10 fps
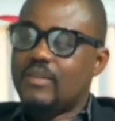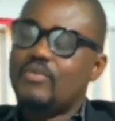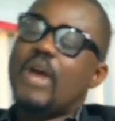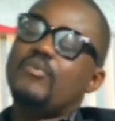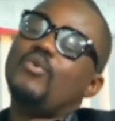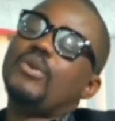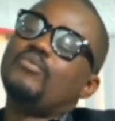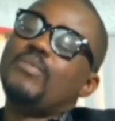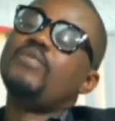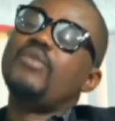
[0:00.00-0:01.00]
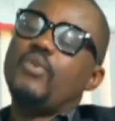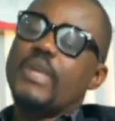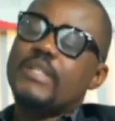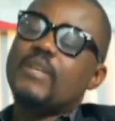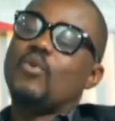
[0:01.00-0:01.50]
You are being
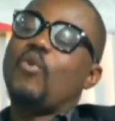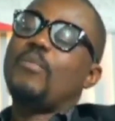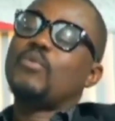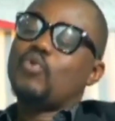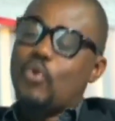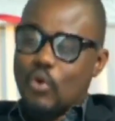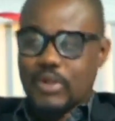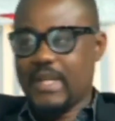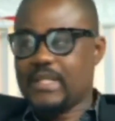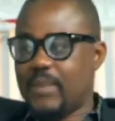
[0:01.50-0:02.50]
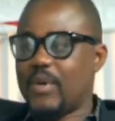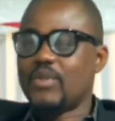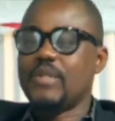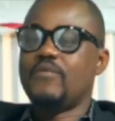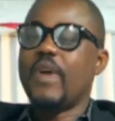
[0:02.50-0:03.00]
relocated to come to your center
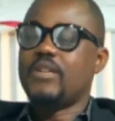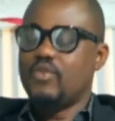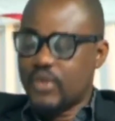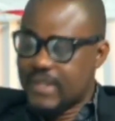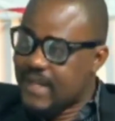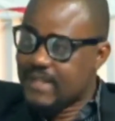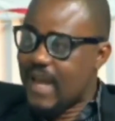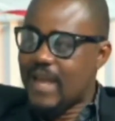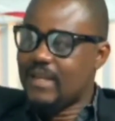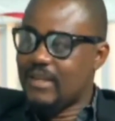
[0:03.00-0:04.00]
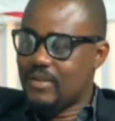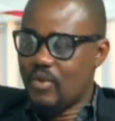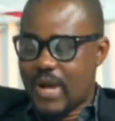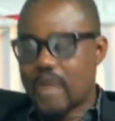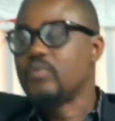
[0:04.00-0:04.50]
because if you are in your center,
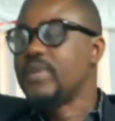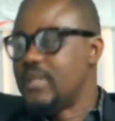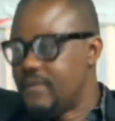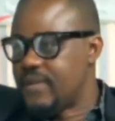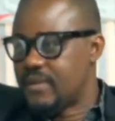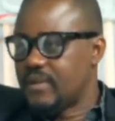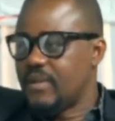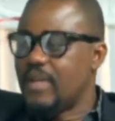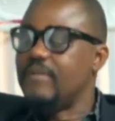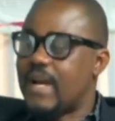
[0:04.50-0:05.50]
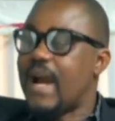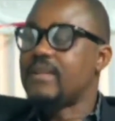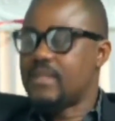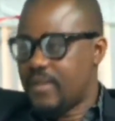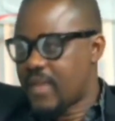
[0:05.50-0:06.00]
your card will be given if the
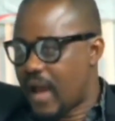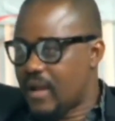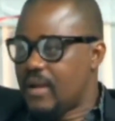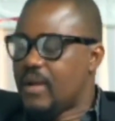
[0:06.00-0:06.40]
card is there.